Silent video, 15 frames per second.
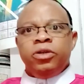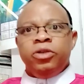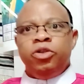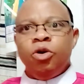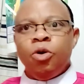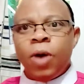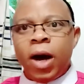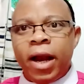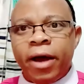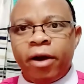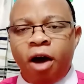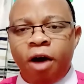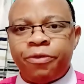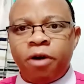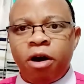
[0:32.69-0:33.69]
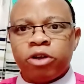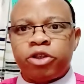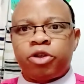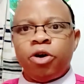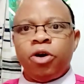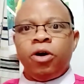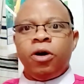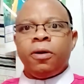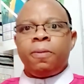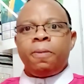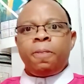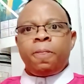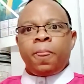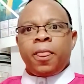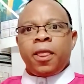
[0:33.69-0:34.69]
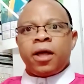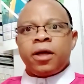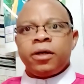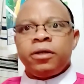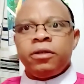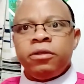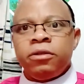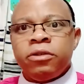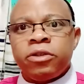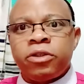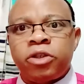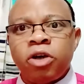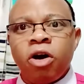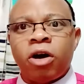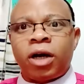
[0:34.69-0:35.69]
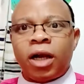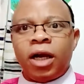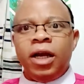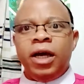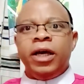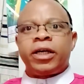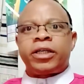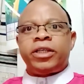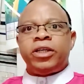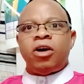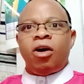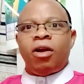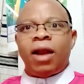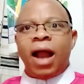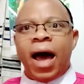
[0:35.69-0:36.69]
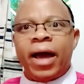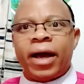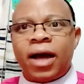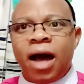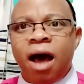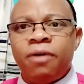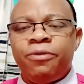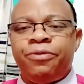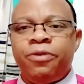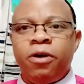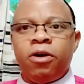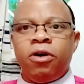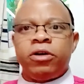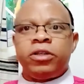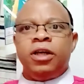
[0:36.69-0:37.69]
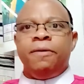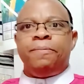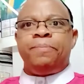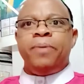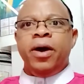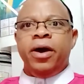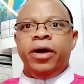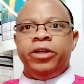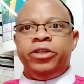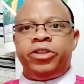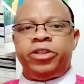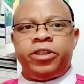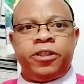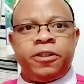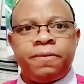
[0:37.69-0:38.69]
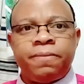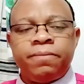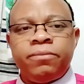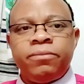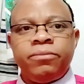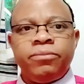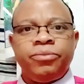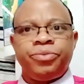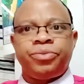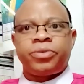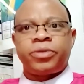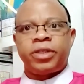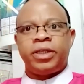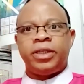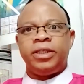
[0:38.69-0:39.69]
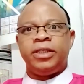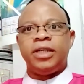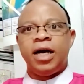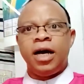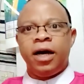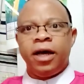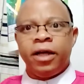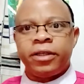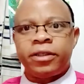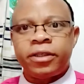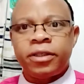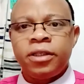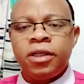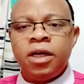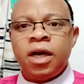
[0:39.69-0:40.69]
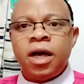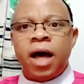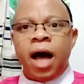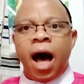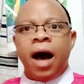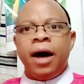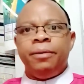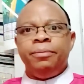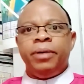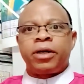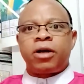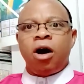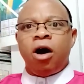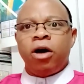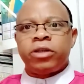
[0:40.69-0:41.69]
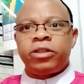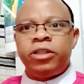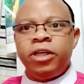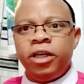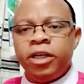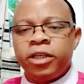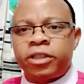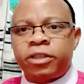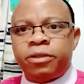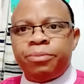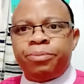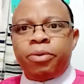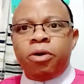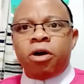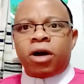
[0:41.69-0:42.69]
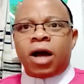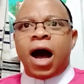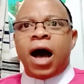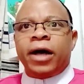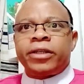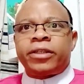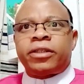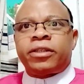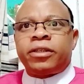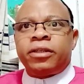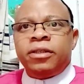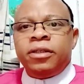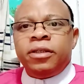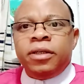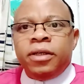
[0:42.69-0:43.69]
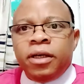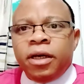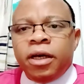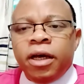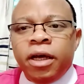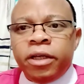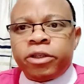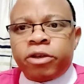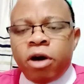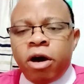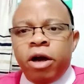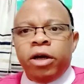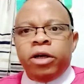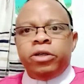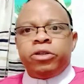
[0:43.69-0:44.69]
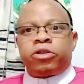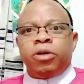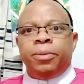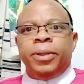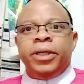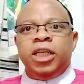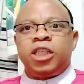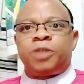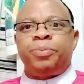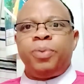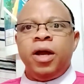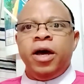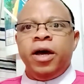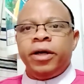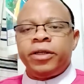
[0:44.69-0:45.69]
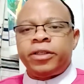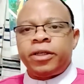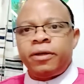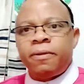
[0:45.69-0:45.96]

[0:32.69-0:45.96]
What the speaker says: do well enough also to click your like and follow the page. Yes, because this broadcast is going to be displayed